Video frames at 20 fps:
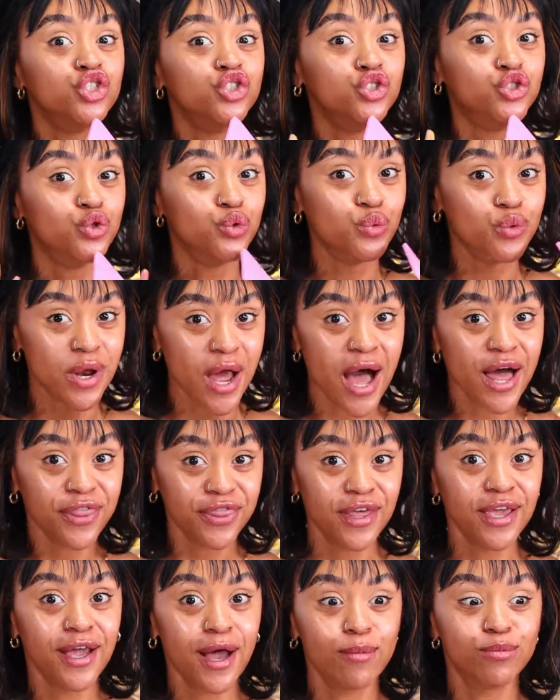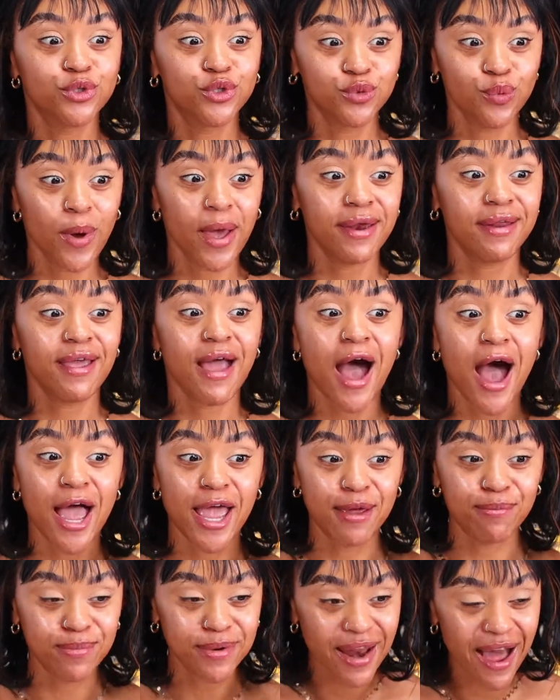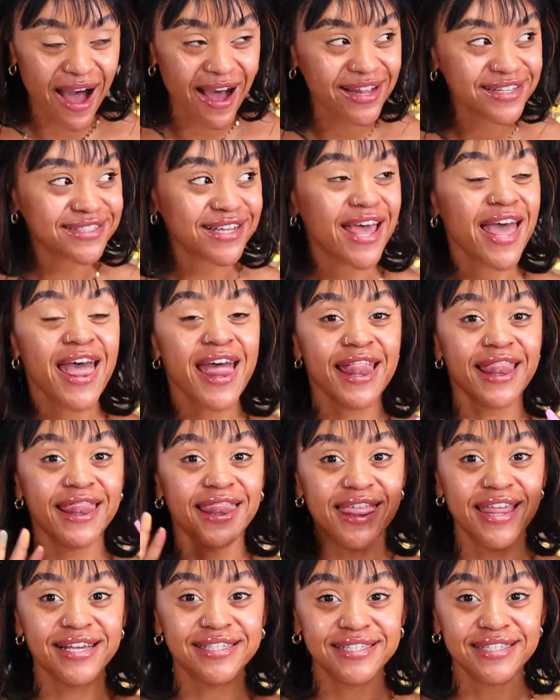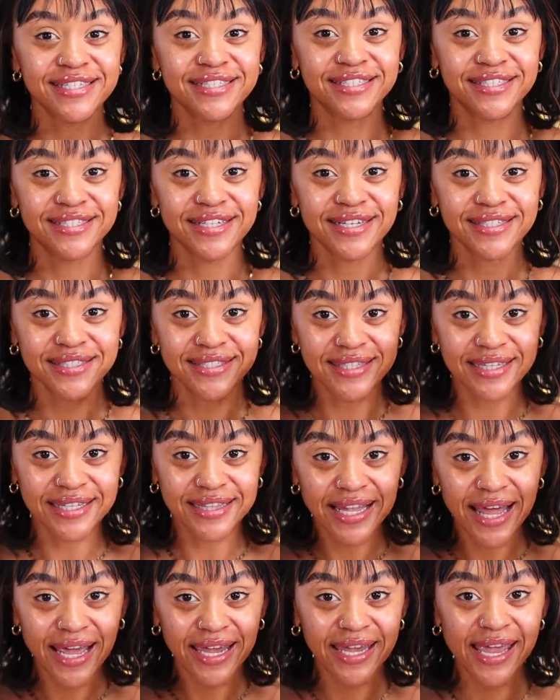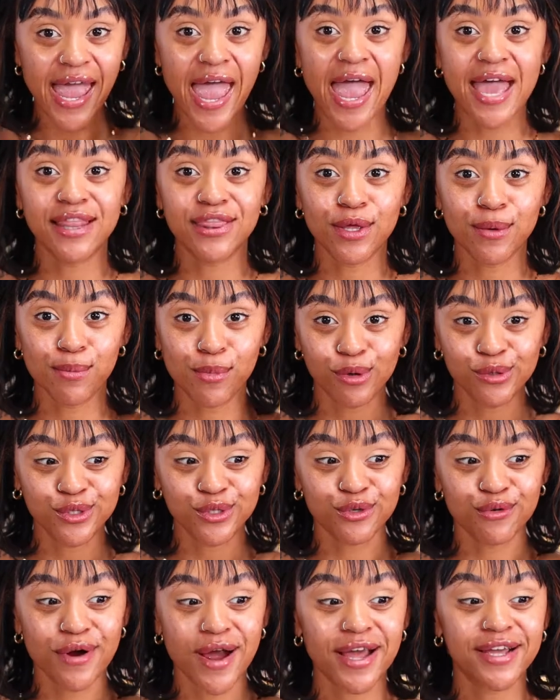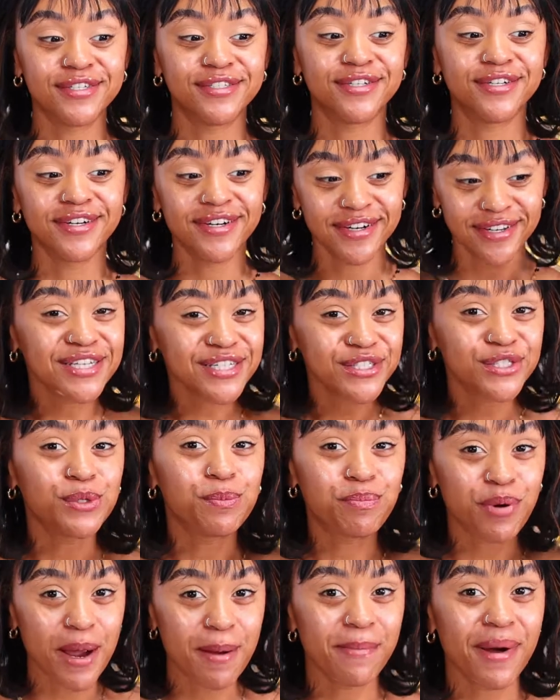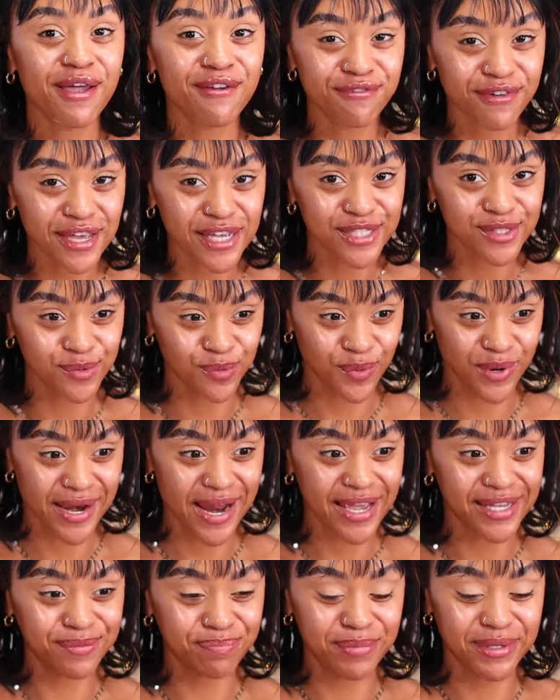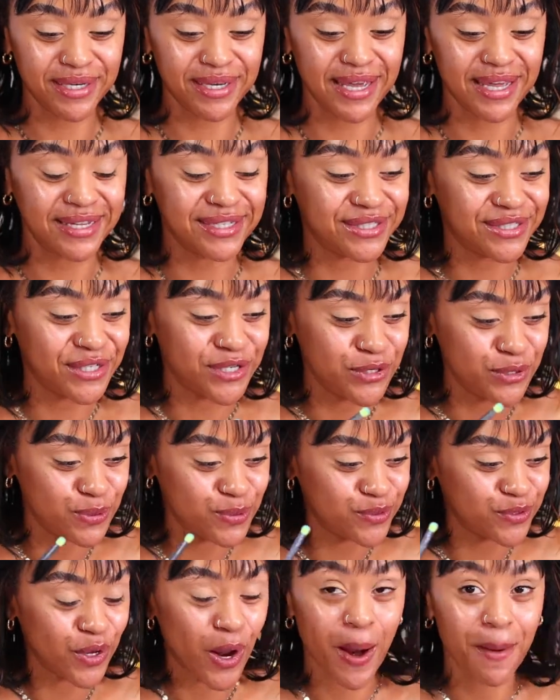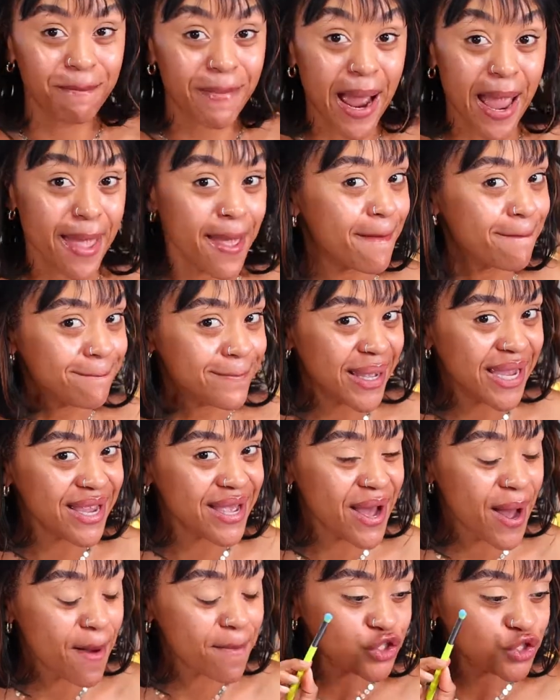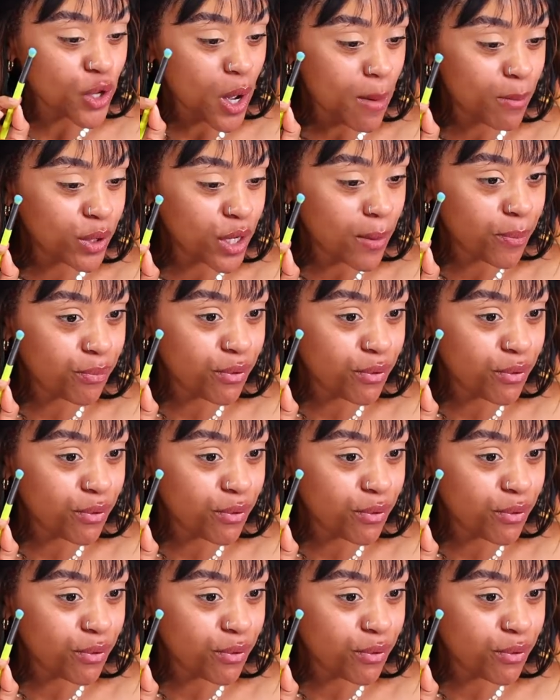Do not think I'm sweaty. I am not. This is just the light and the moisturizer just to prep my face when I begin to start my makeup. So I'm gonna